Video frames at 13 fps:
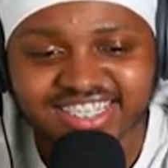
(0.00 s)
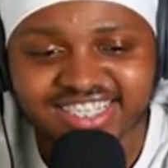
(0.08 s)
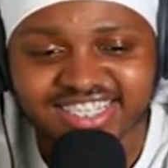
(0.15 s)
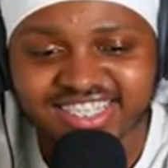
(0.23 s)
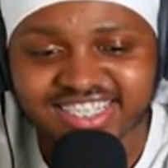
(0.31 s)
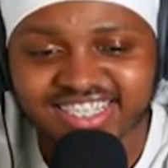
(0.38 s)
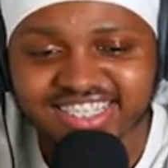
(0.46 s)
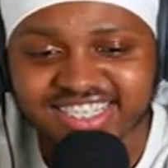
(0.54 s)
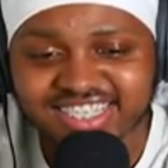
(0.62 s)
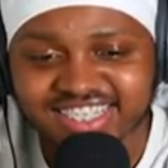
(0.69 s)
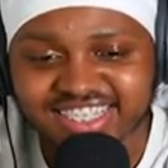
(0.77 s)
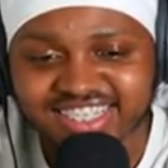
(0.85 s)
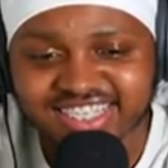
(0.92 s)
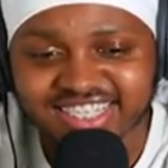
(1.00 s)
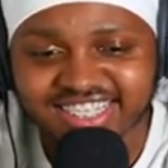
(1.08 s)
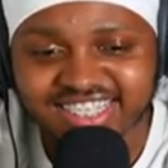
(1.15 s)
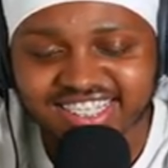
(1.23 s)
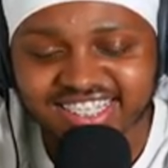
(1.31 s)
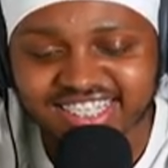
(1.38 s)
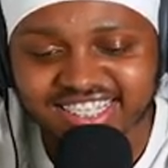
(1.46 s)

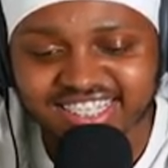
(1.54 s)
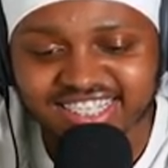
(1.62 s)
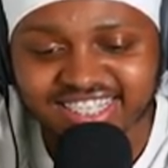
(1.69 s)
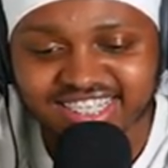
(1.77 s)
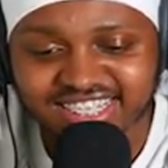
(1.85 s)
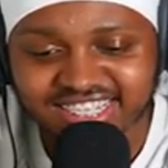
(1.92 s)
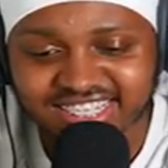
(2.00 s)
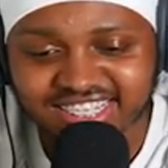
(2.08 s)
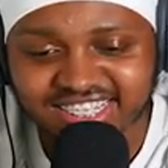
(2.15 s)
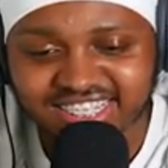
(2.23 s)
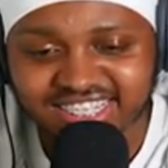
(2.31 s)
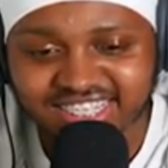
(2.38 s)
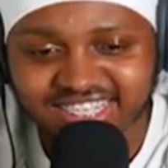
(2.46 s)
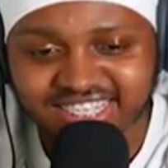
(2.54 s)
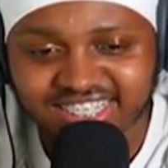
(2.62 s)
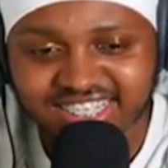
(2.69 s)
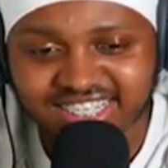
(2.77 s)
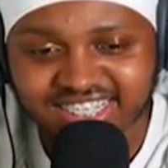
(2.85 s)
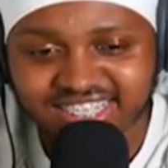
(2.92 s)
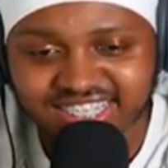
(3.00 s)

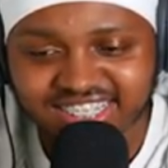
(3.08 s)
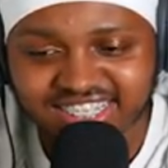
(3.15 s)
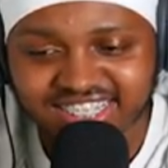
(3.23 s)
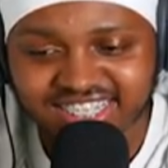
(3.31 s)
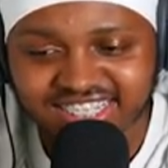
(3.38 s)
This person isn't speaking.